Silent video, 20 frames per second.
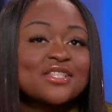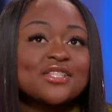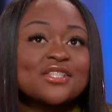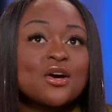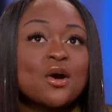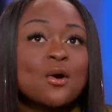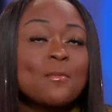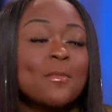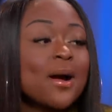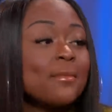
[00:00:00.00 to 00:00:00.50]

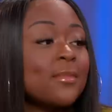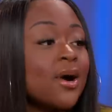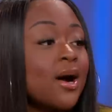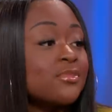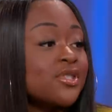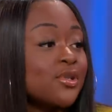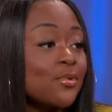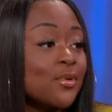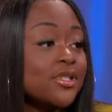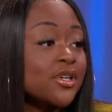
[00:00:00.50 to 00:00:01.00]
so my mom,
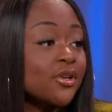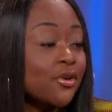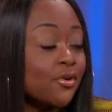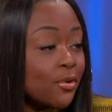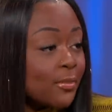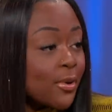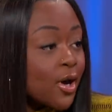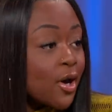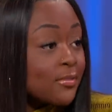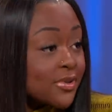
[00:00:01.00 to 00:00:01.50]
she runs a
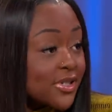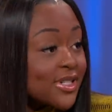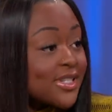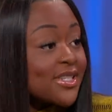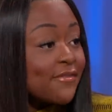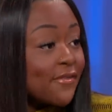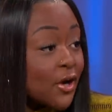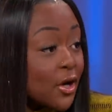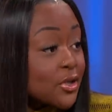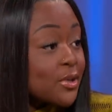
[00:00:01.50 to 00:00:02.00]
group home. She's
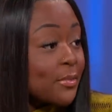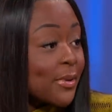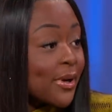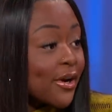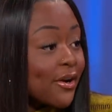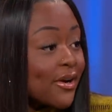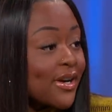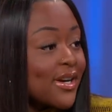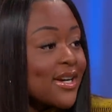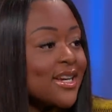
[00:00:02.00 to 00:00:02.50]
a foster
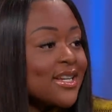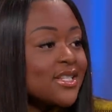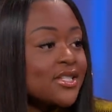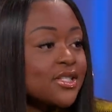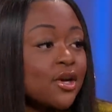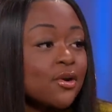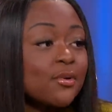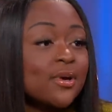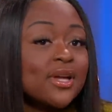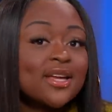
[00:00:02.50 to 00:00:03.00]
parent, and oh,
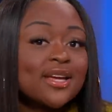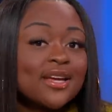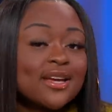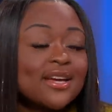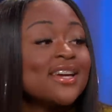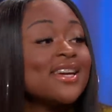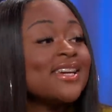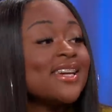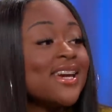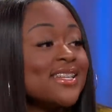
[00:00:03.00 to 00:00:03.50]
so it
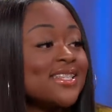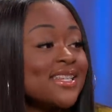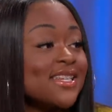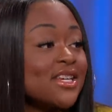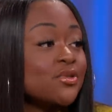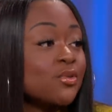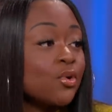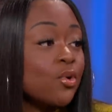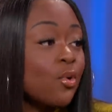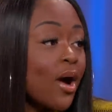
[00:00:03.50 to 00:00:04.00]
awesome. yes, it
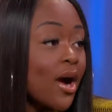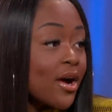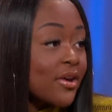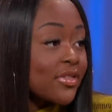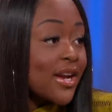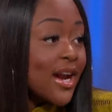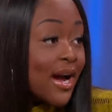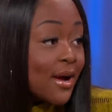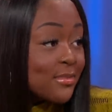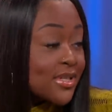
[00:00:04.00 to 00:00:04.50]
is required
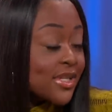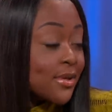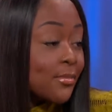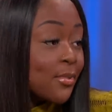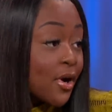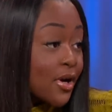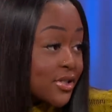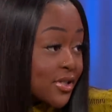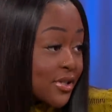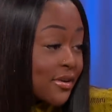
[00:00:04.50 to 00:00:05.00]
that I'm
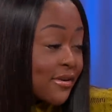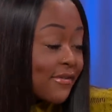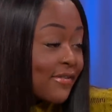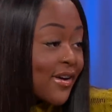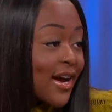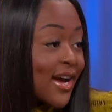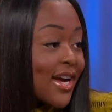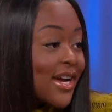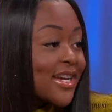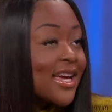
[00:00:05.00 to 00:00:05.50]
CPR
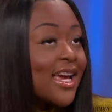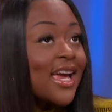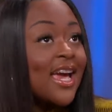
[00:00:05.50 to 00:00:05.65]
certified.